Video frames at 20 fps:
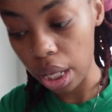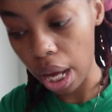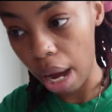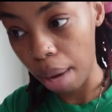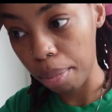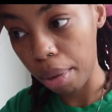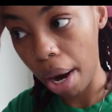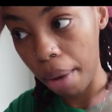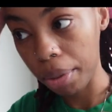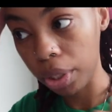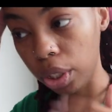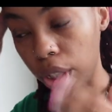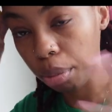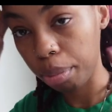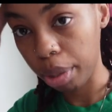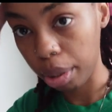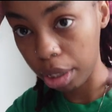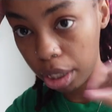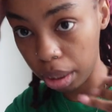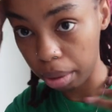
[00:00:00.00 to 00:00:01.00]
I'm probably gonna
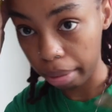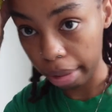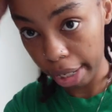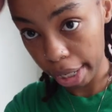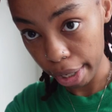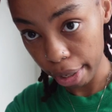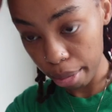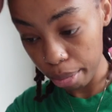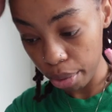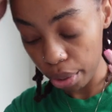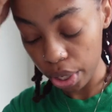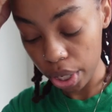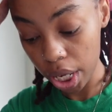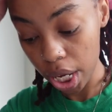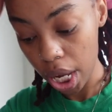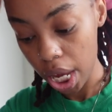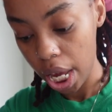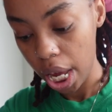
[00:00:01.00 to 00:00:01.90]
pick up the camera,